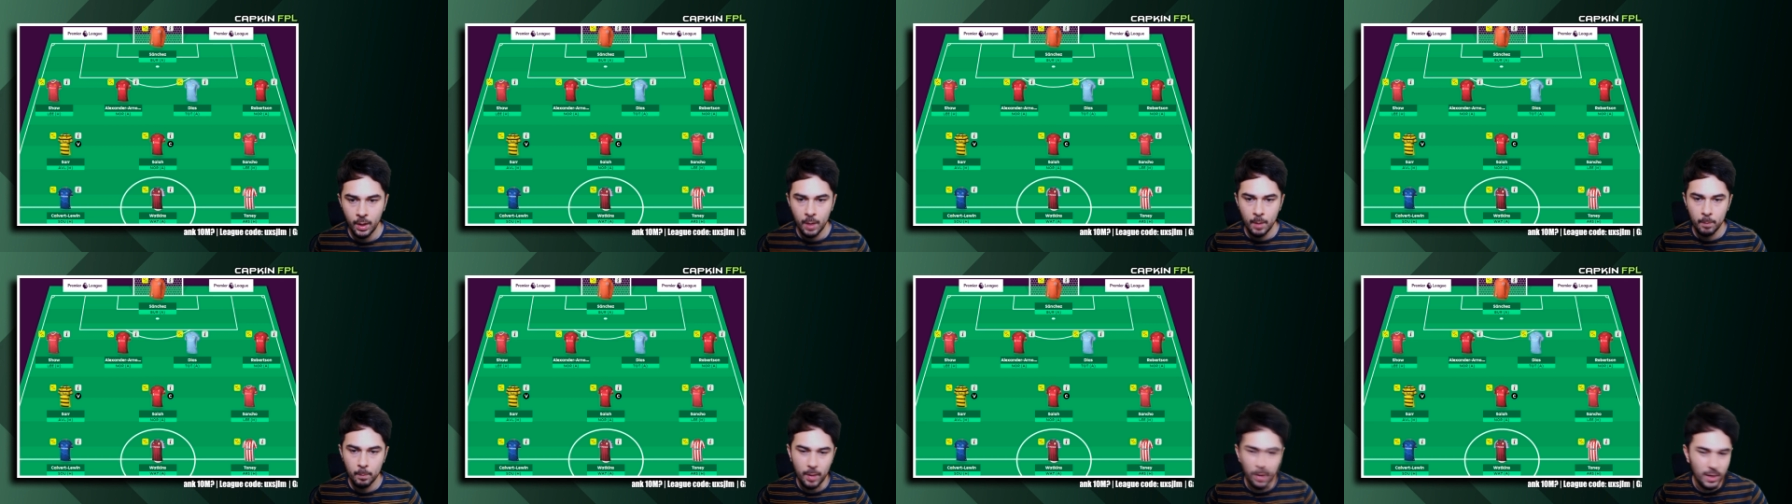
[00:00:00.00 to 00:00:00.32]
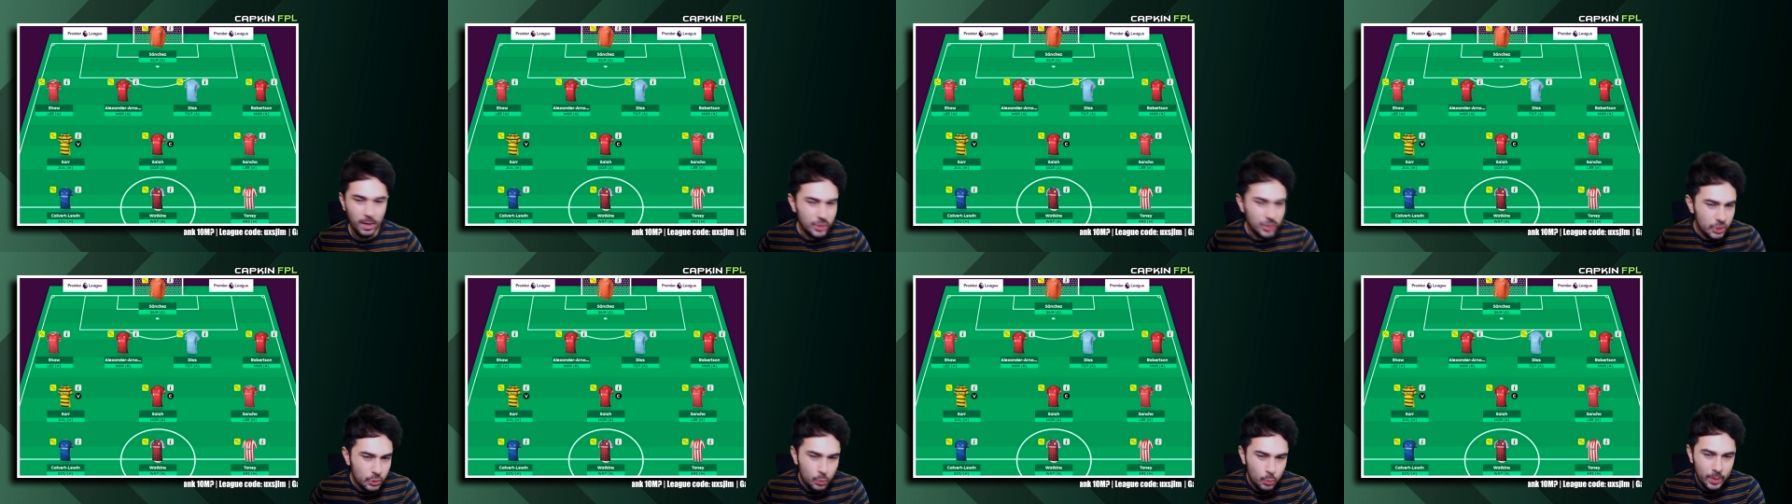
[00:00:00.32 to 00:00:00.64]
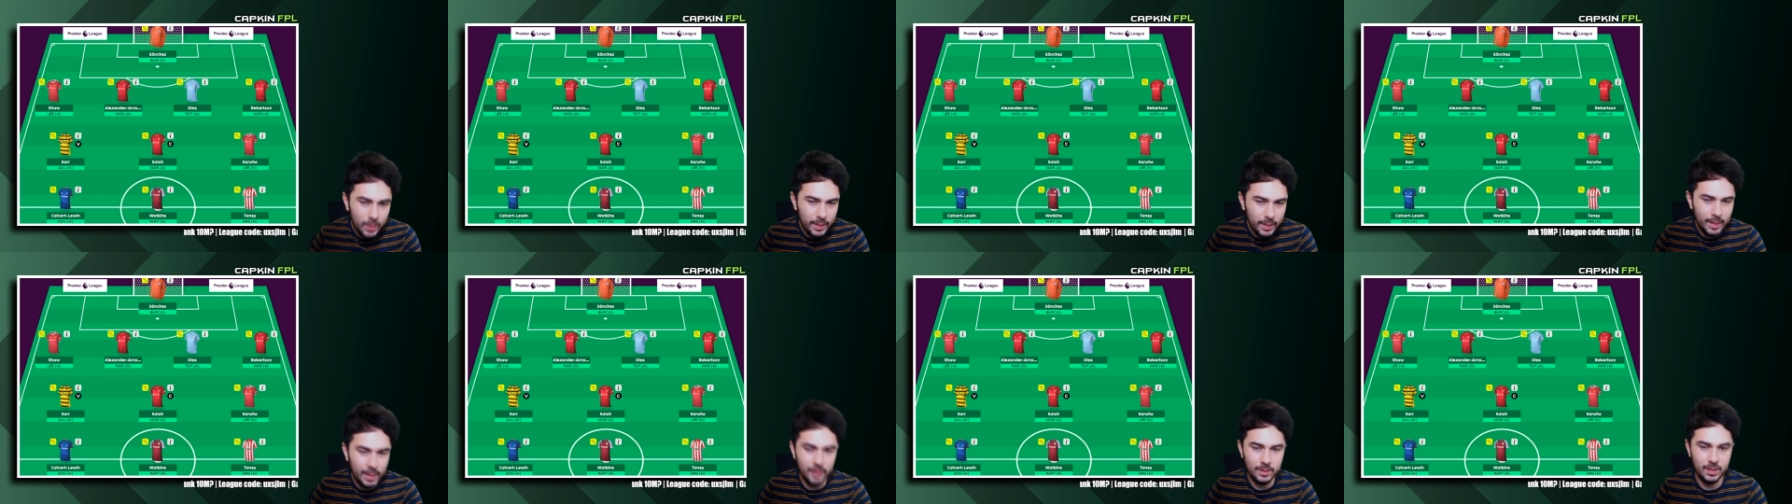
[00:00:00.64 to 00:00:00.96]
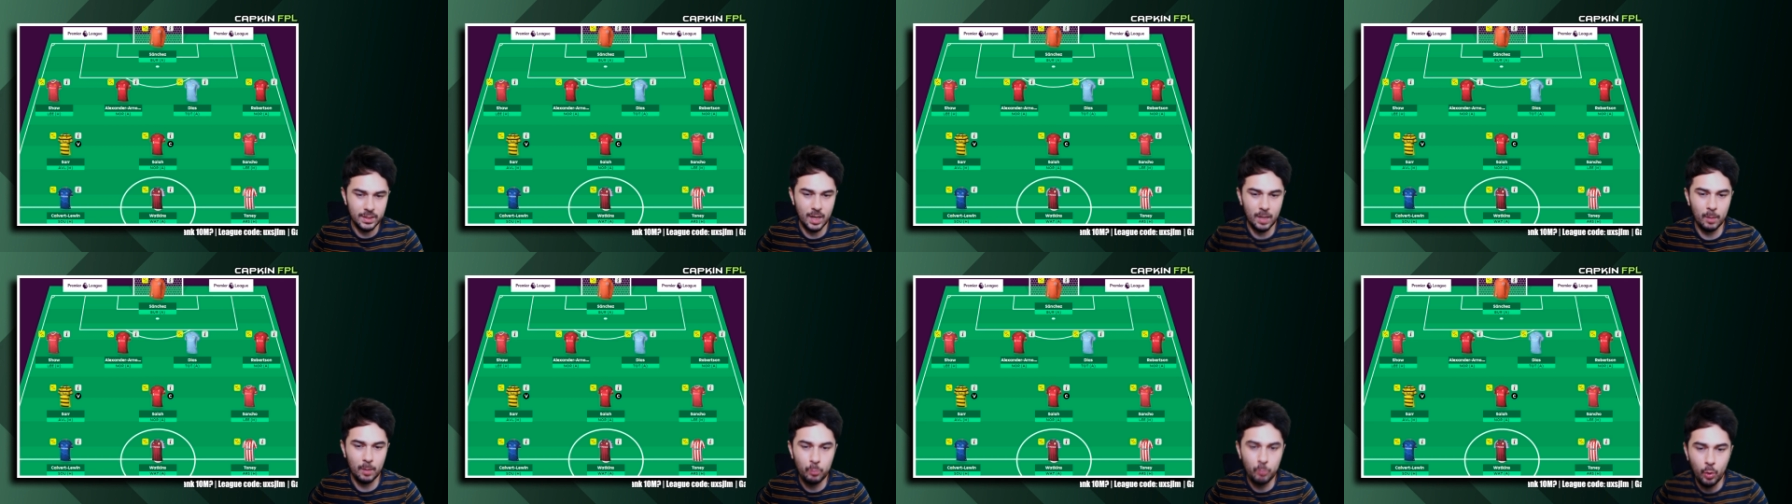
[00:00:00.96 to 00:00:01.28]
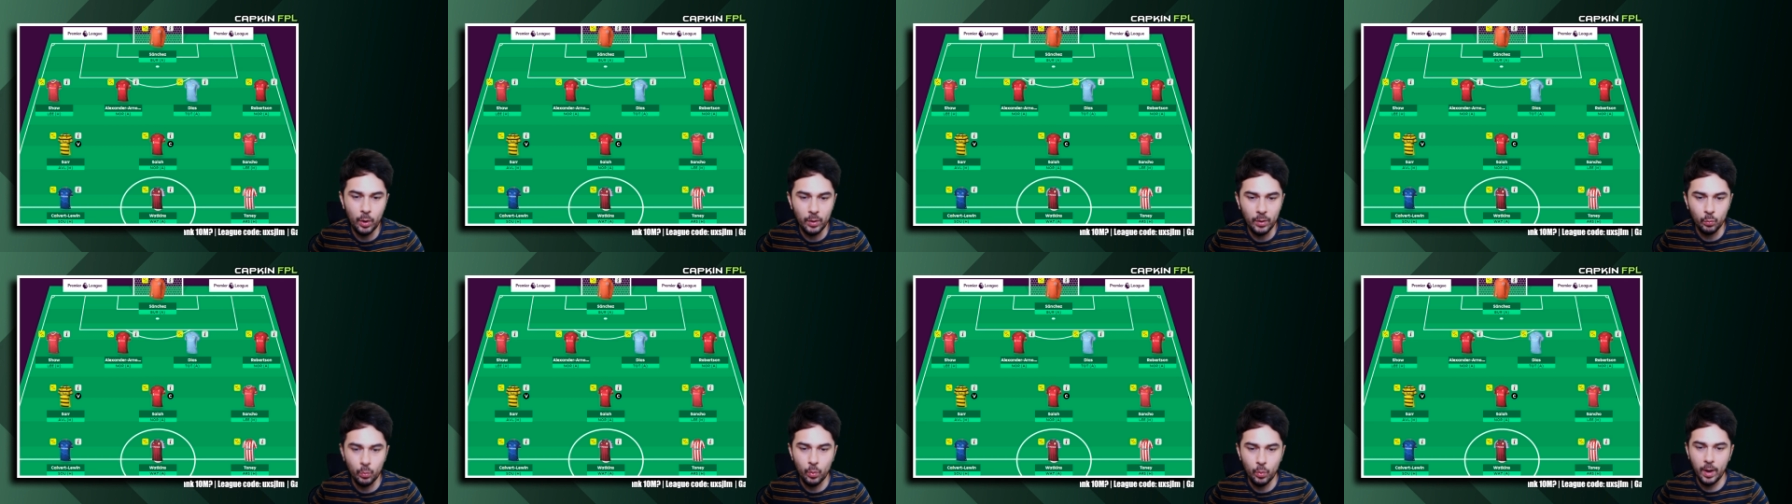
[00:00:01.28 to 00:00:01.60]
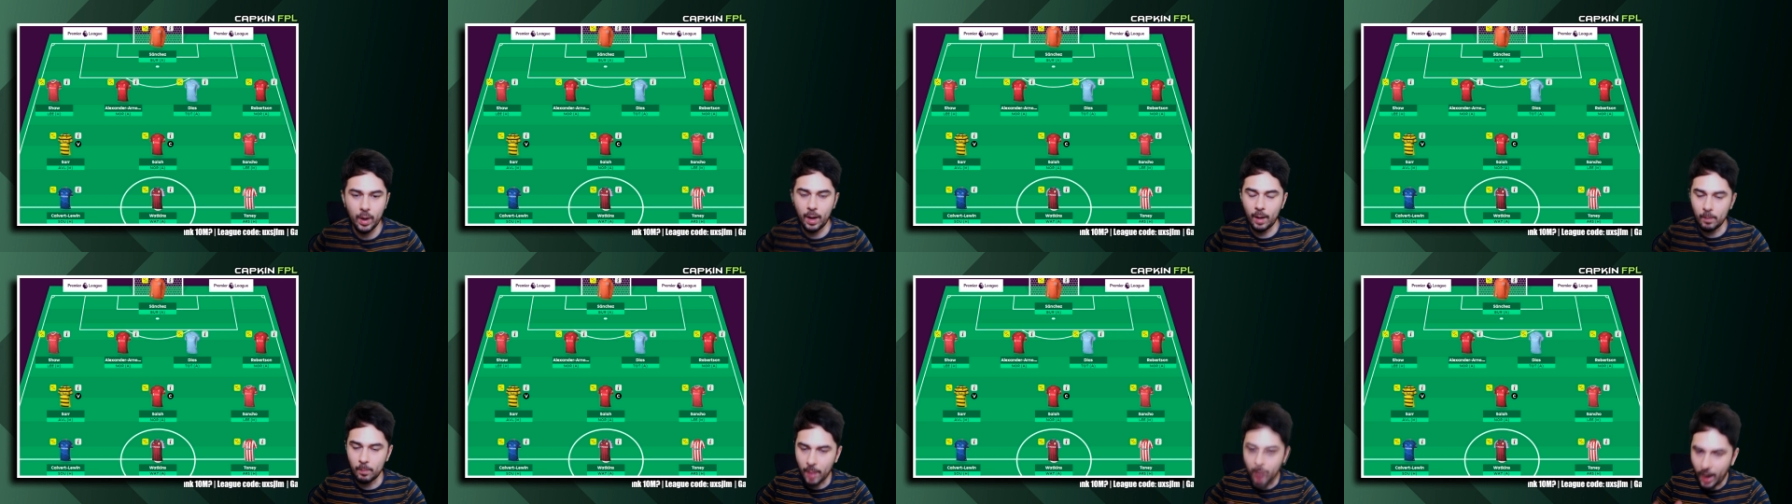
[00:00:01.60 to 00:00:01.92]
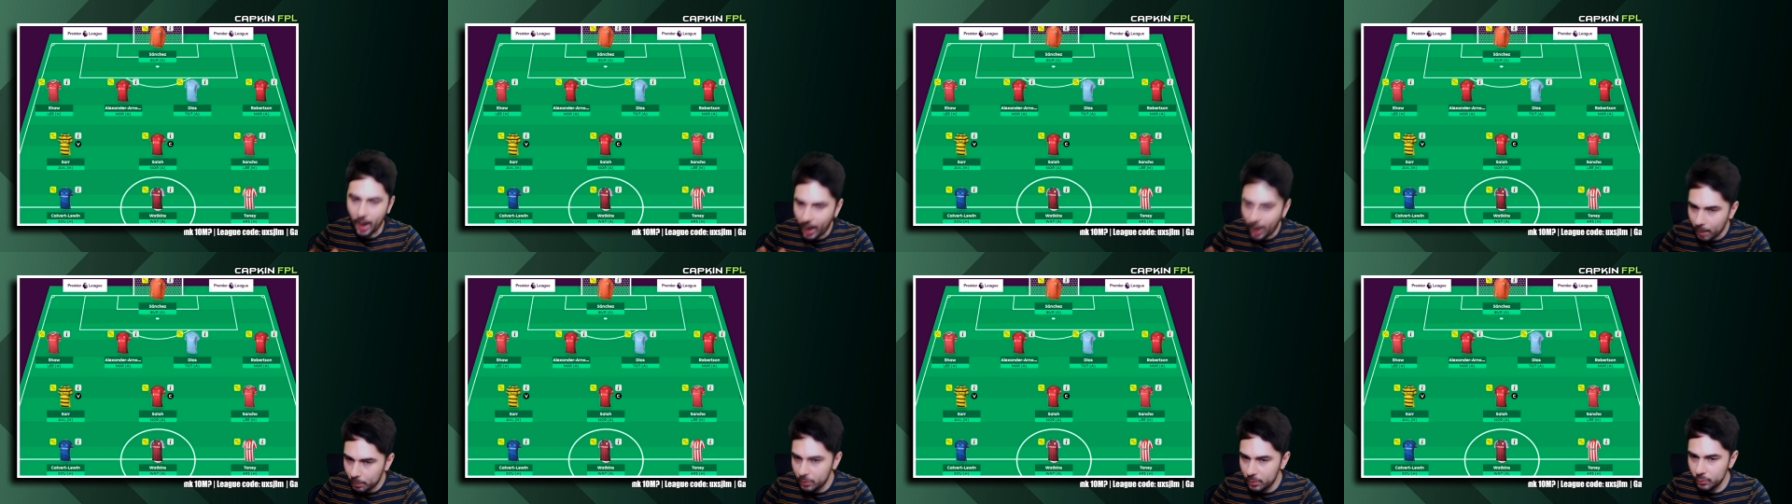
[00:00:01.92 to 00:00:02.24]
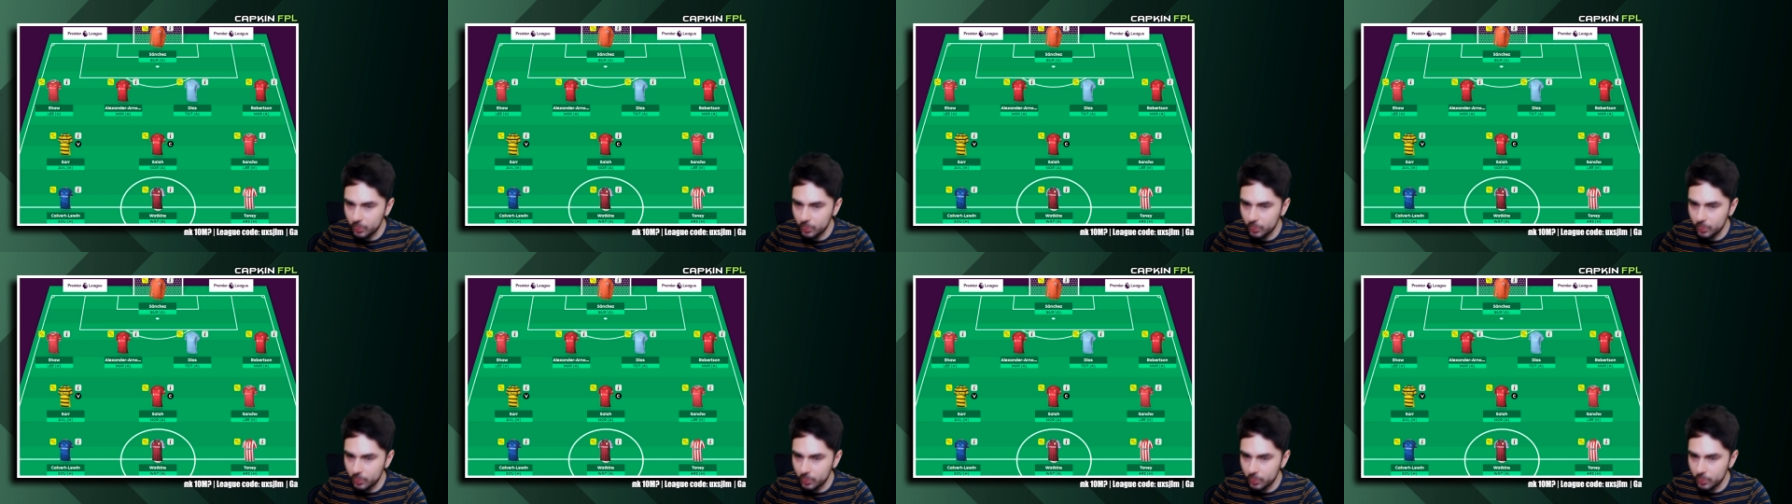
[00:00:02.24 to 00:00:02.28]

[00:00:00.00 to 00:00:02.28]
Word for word: But I just want to get to that point where I'm happy